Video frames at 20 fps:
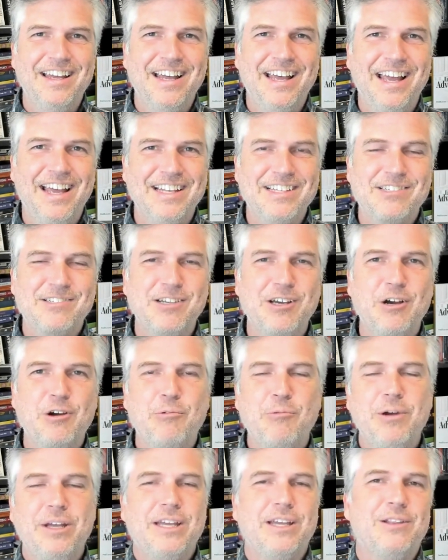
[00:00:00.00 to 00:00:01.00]
And so
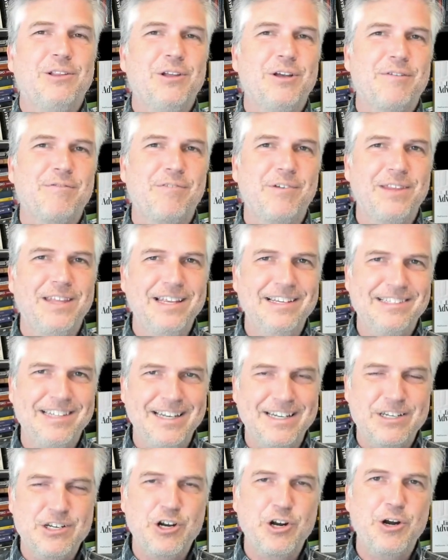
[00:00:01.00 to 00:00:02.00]
we can look for these
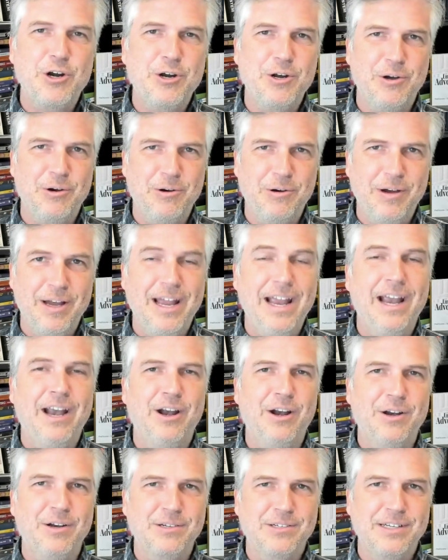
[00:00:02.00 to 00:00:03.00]
internal
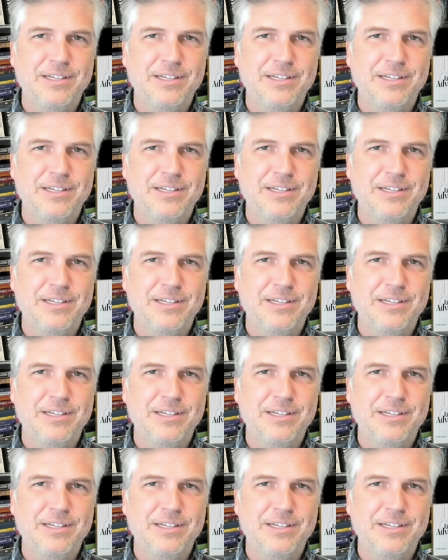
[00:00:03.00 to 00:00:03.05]
errors,